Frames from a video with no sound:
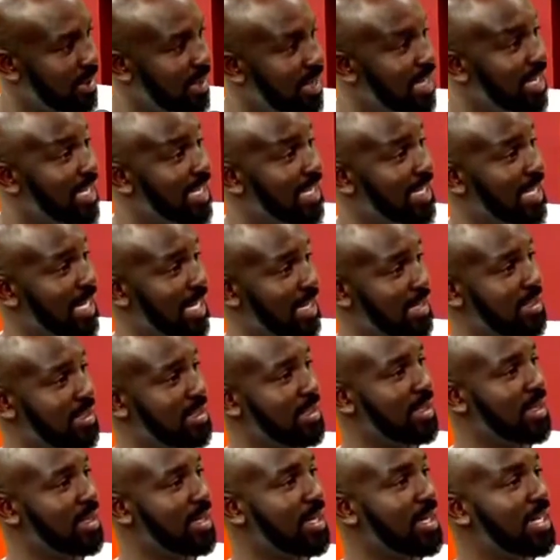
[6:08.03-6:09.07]
that
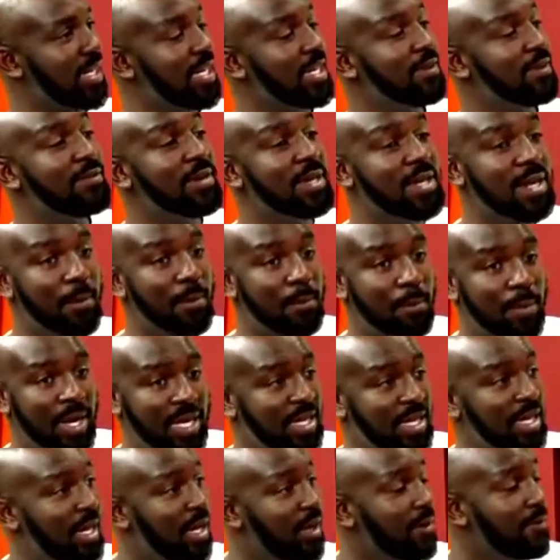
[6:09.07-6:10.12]
even the
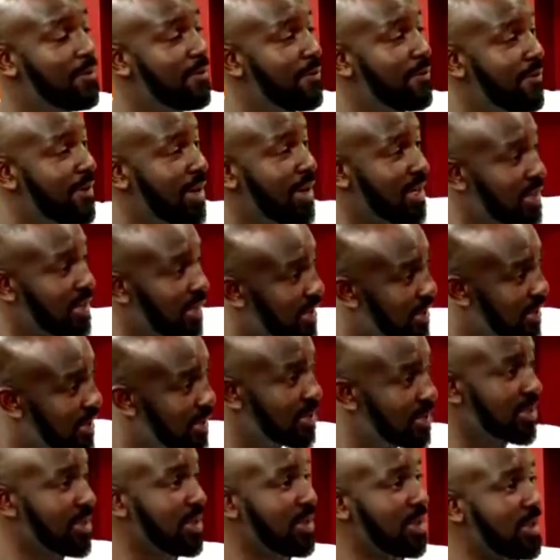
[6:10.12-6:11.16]
medical fraternity
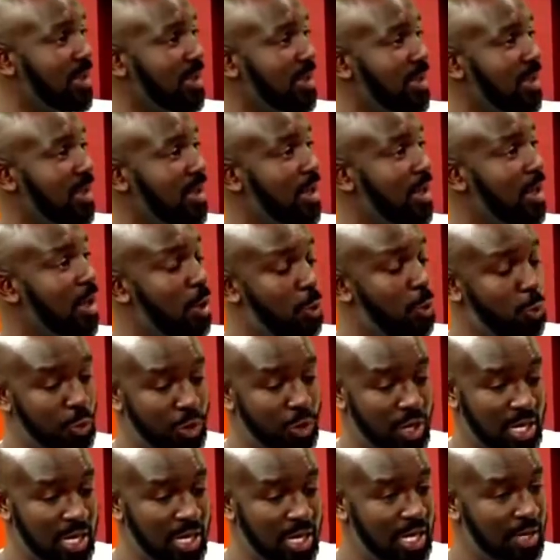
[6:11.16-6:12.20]
will
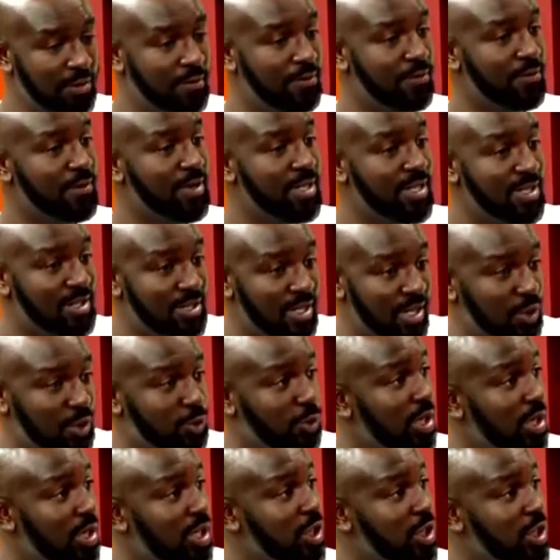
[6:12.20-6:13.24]
leave sexual
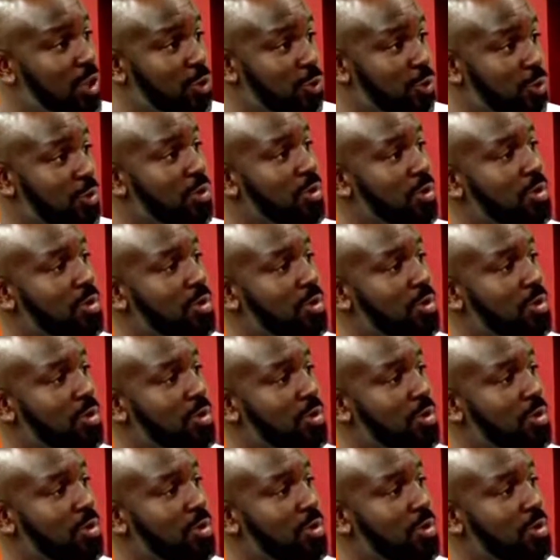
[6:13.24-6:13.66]
issues